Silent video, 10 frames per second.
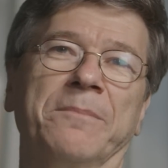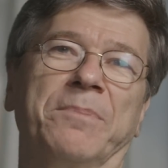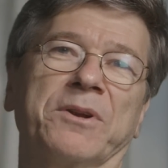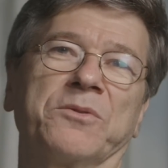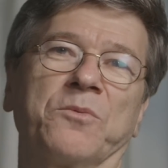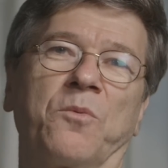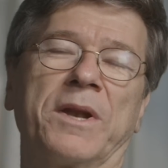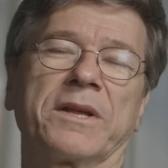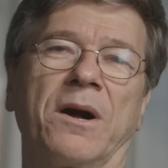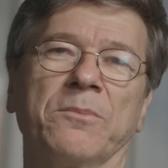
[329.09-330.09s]
But
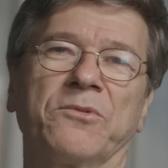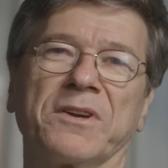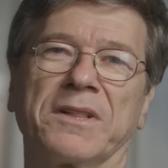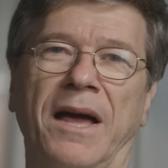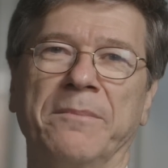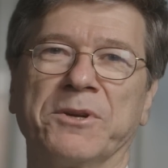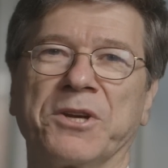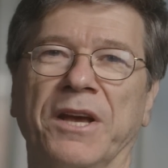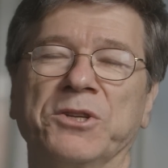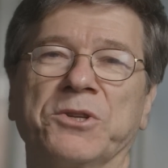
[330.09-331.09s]
when it comes to climate
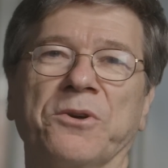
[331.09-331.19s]
change,